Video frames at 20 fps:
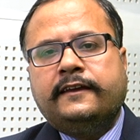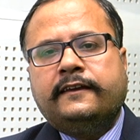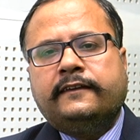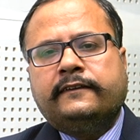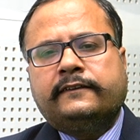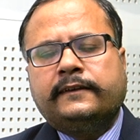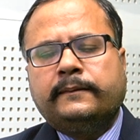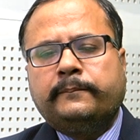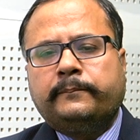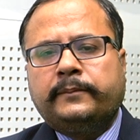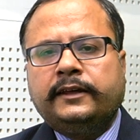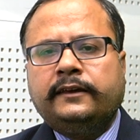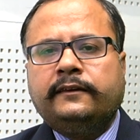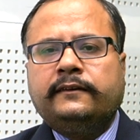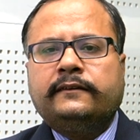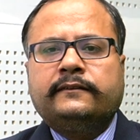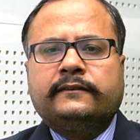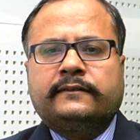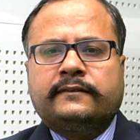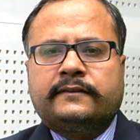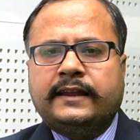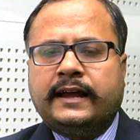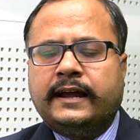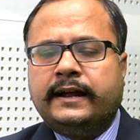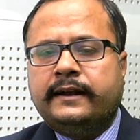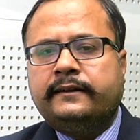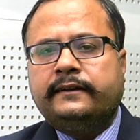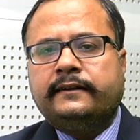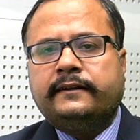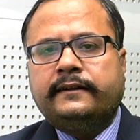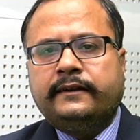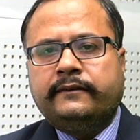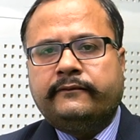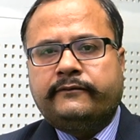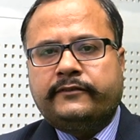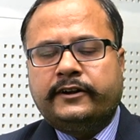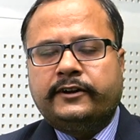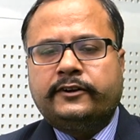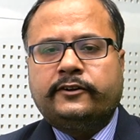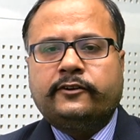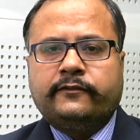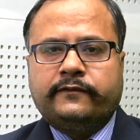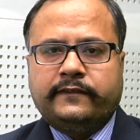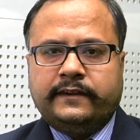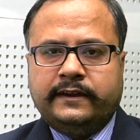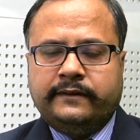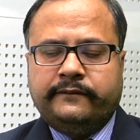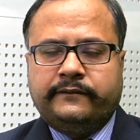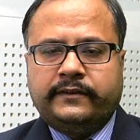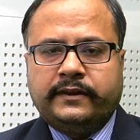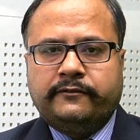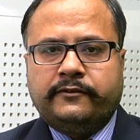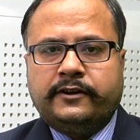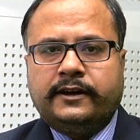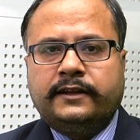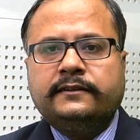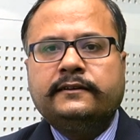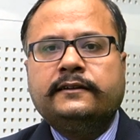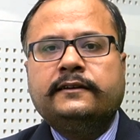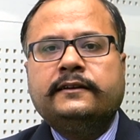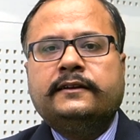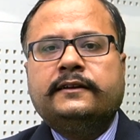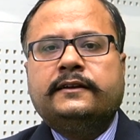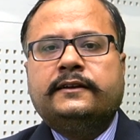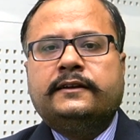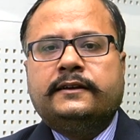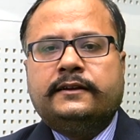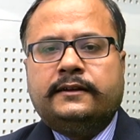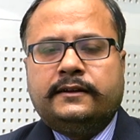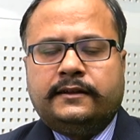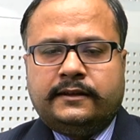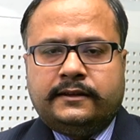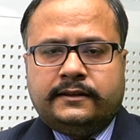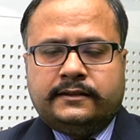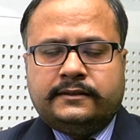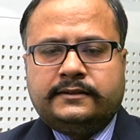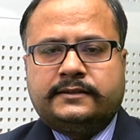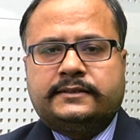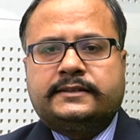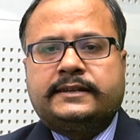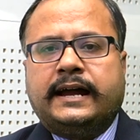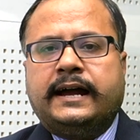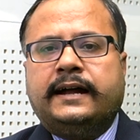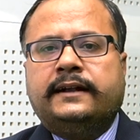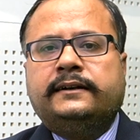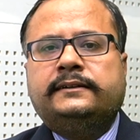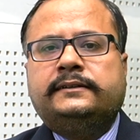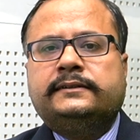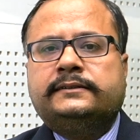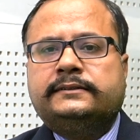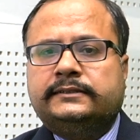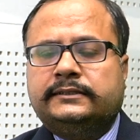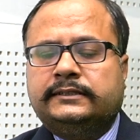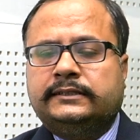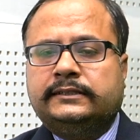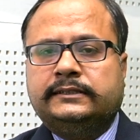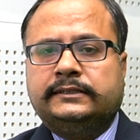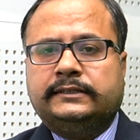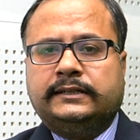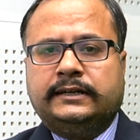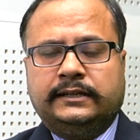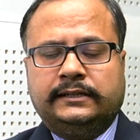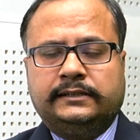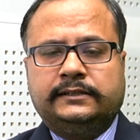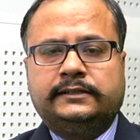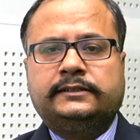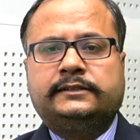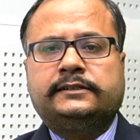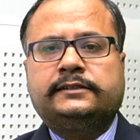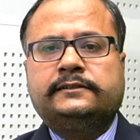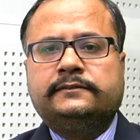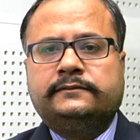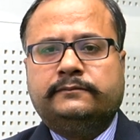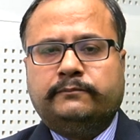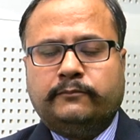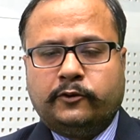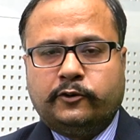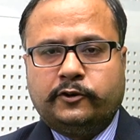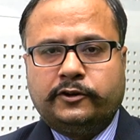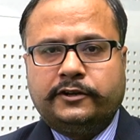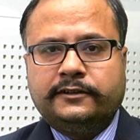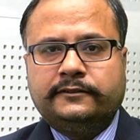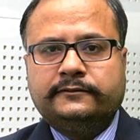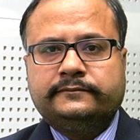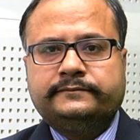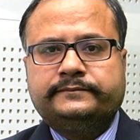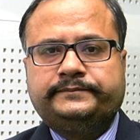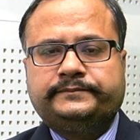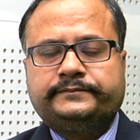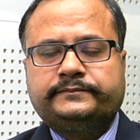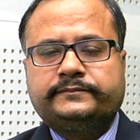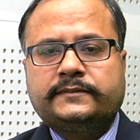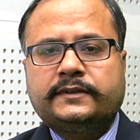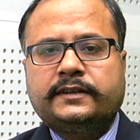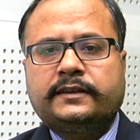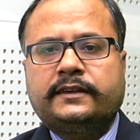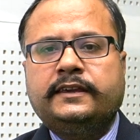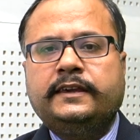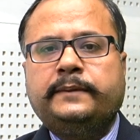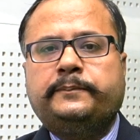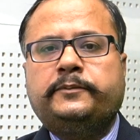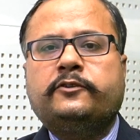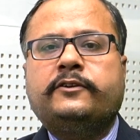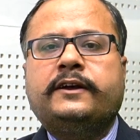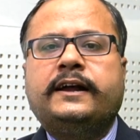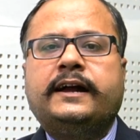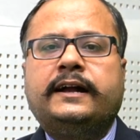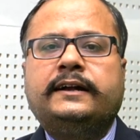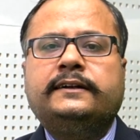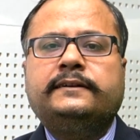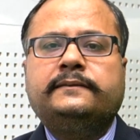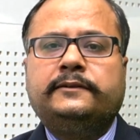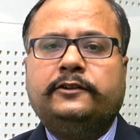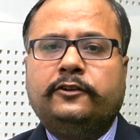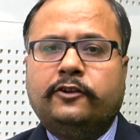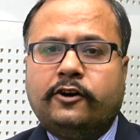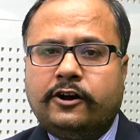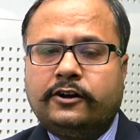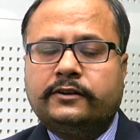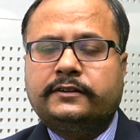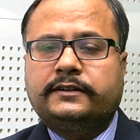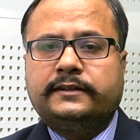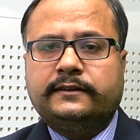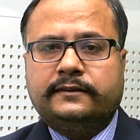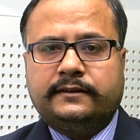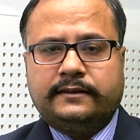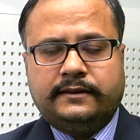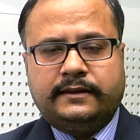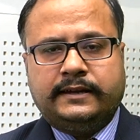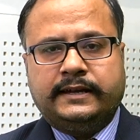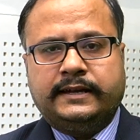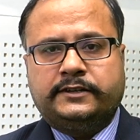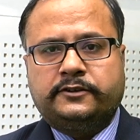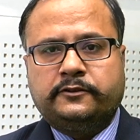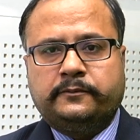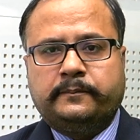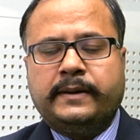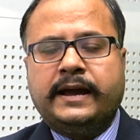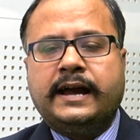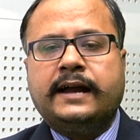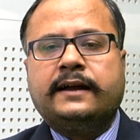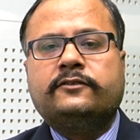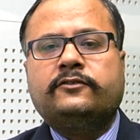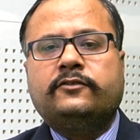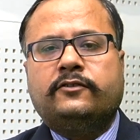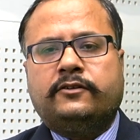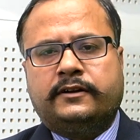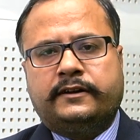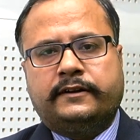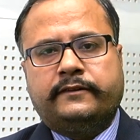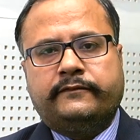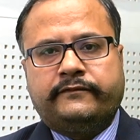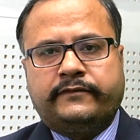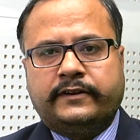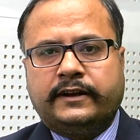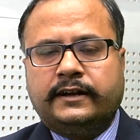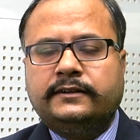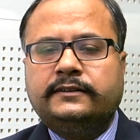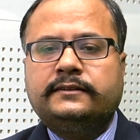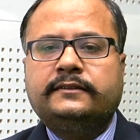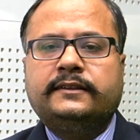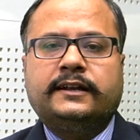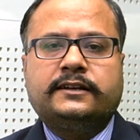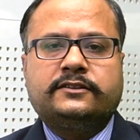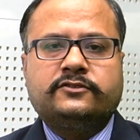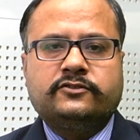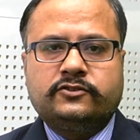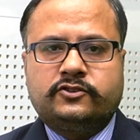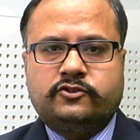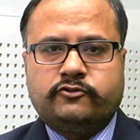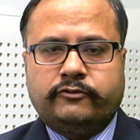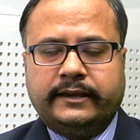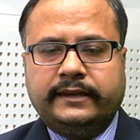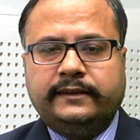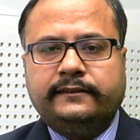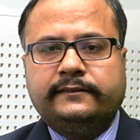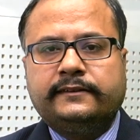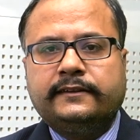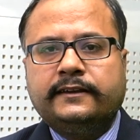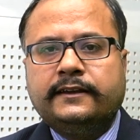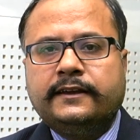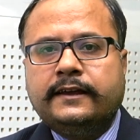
Simply stand in front of everyone, stand in alert mode, keep your hand locked at your back or in front, that's your choice,